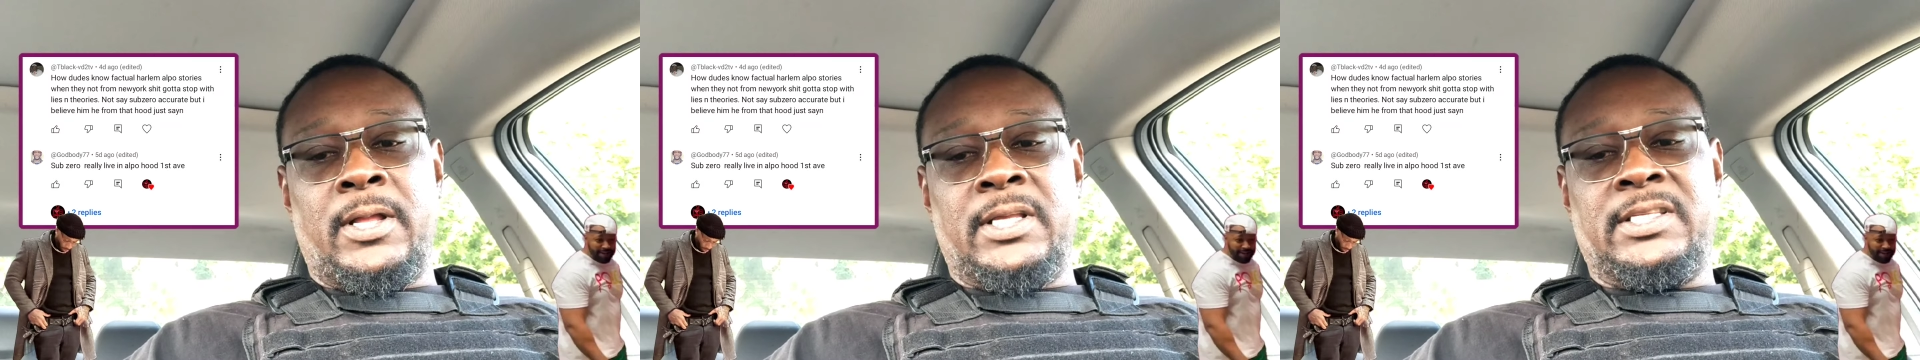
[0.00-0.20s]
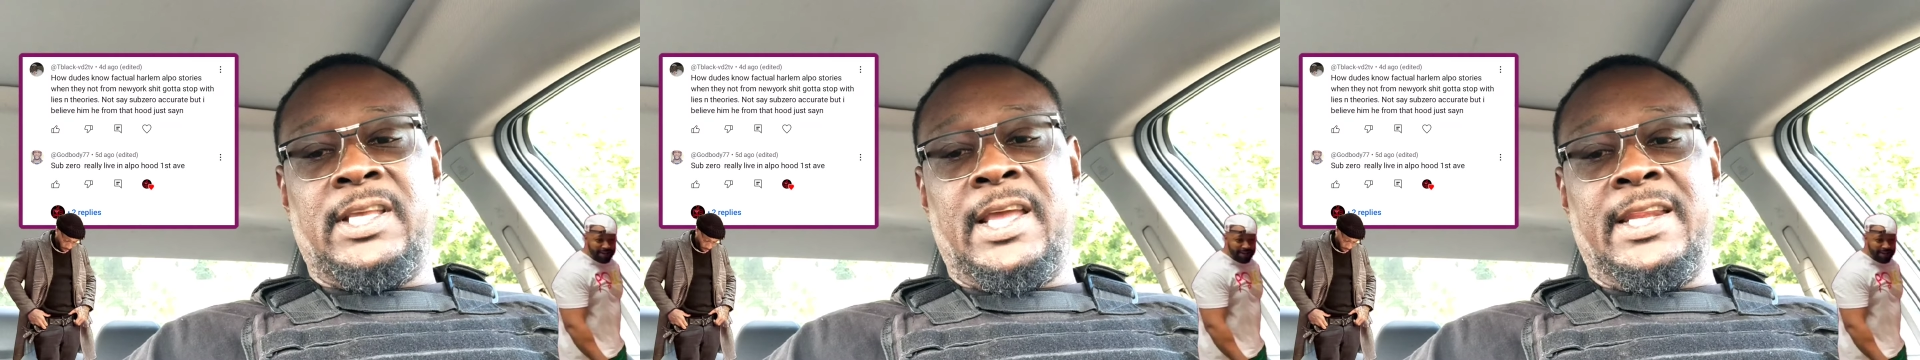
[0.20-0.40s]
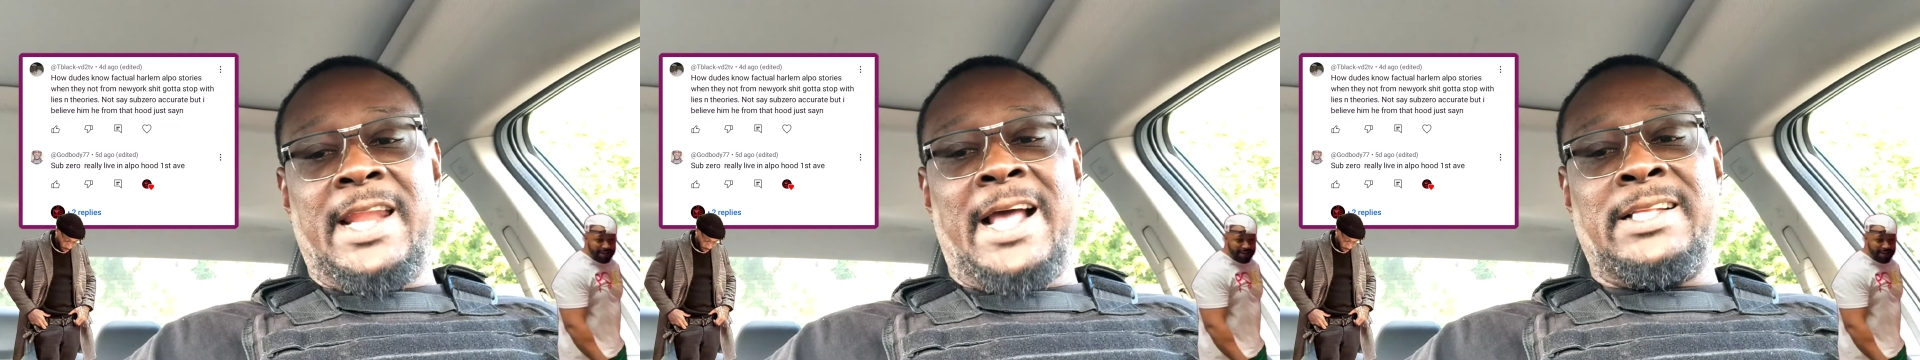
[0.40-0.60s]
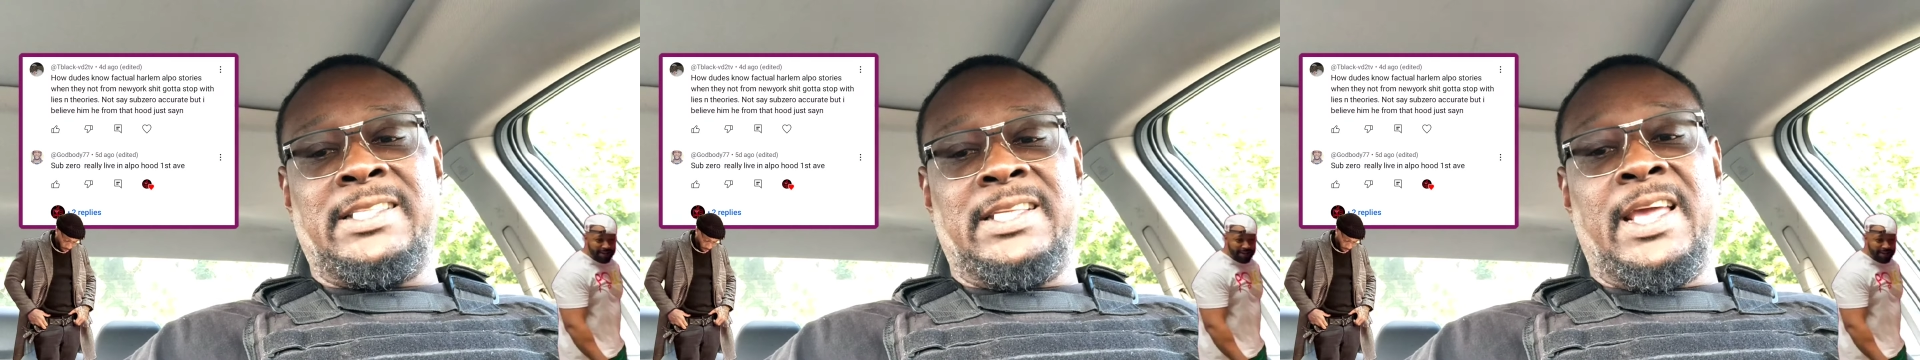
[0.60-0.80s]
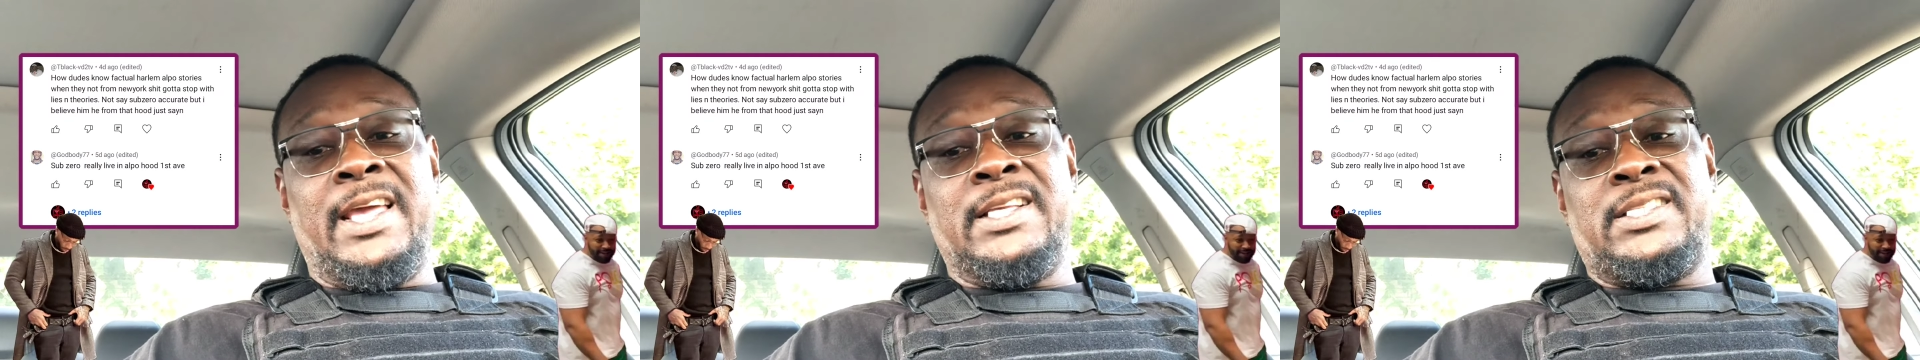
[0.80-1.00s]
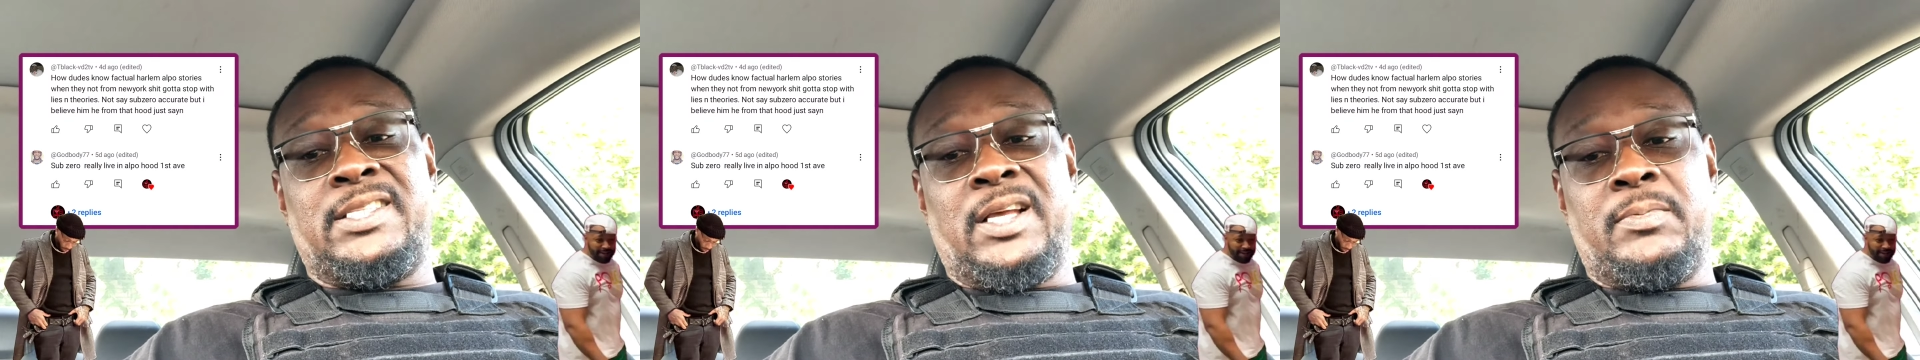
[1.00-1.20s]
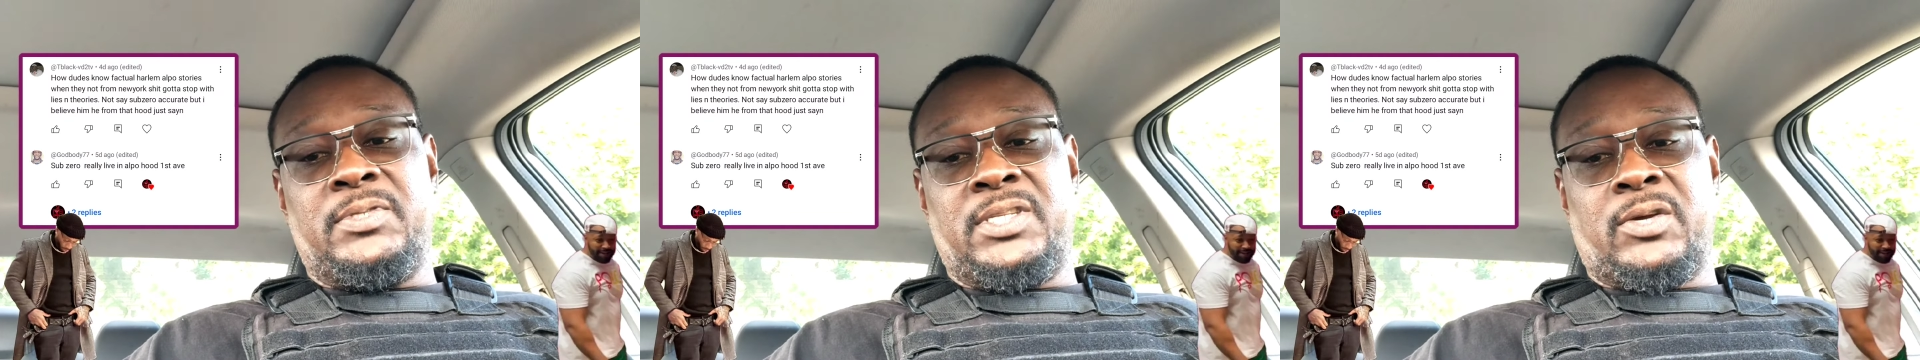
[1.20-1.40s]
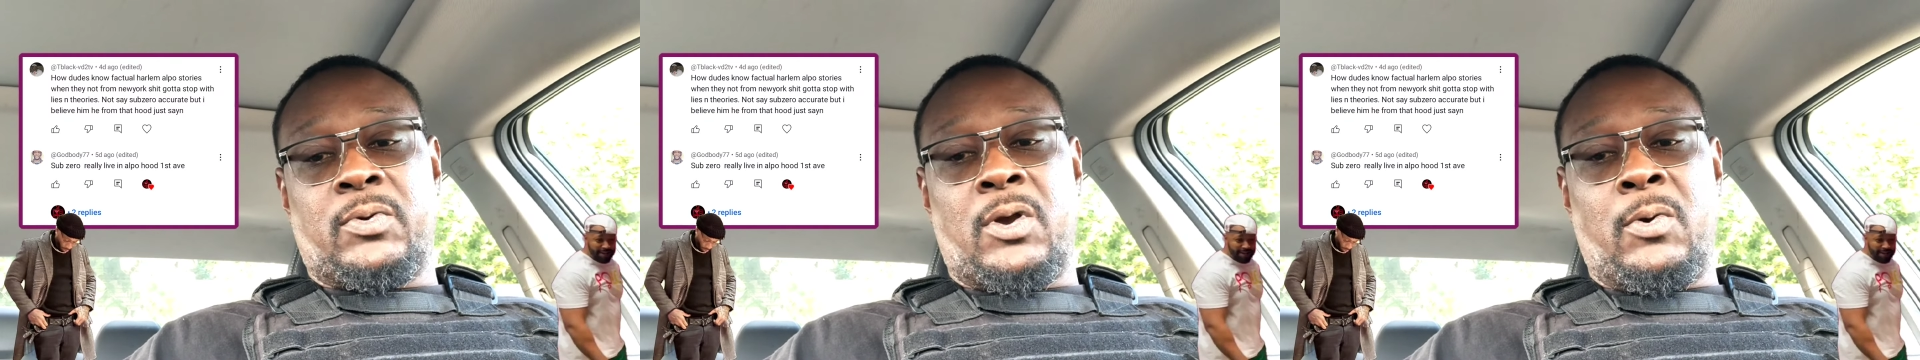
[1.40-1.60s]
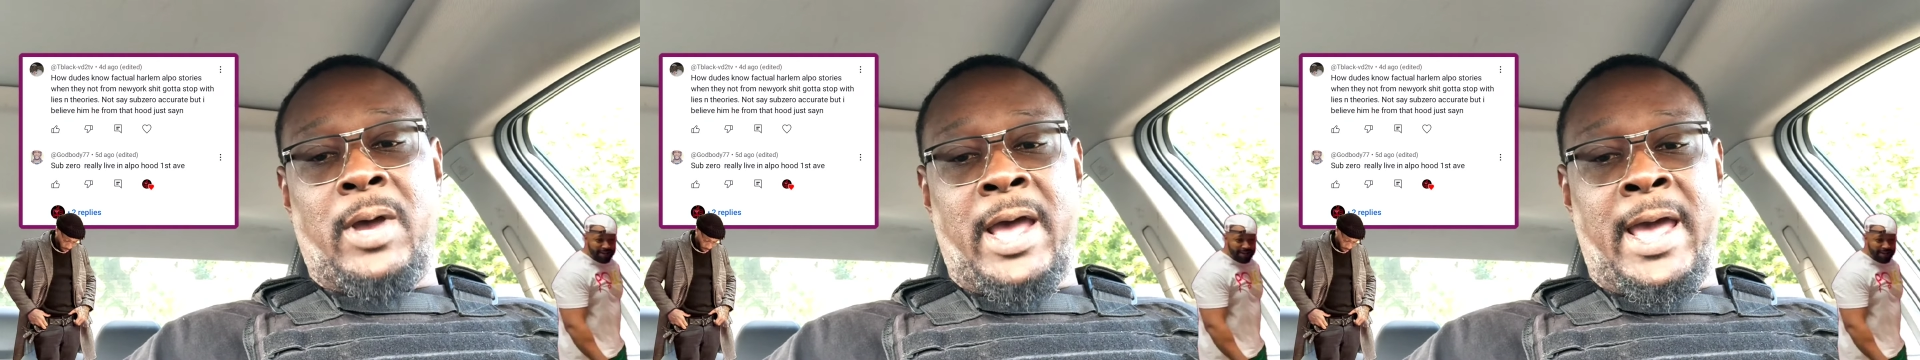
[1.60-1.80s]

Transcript: Saying not saying Sub-Zero